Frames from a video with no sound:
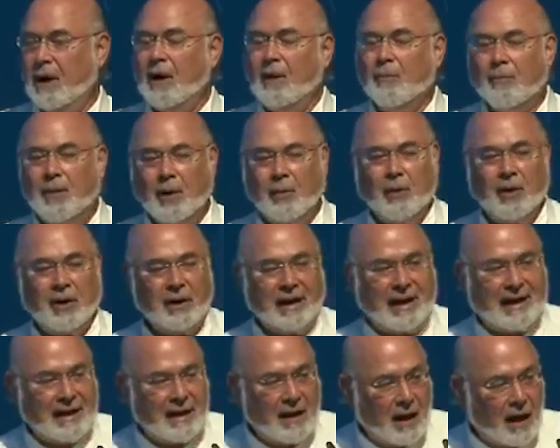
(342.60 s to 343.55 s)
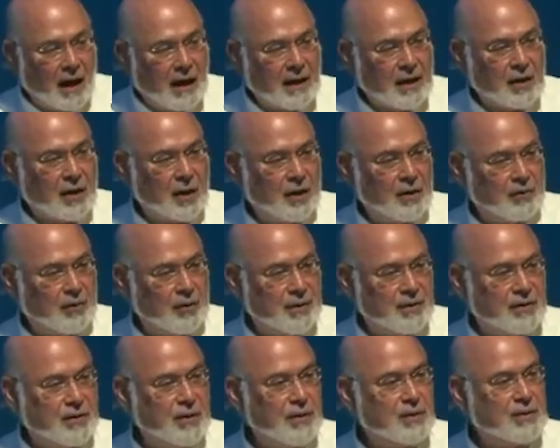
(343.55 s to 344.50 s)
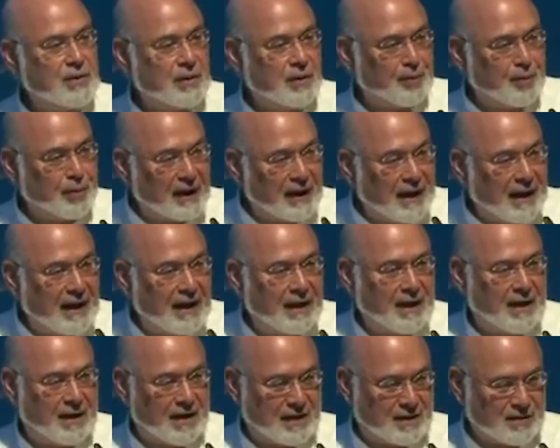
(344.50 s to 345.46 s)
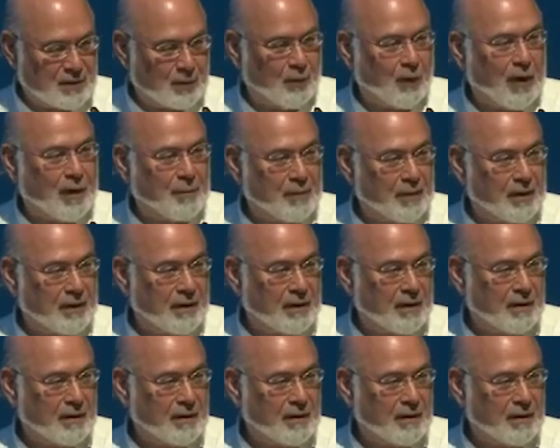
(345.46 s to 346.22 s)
but we'll let 9 countries use the plague as a weapon.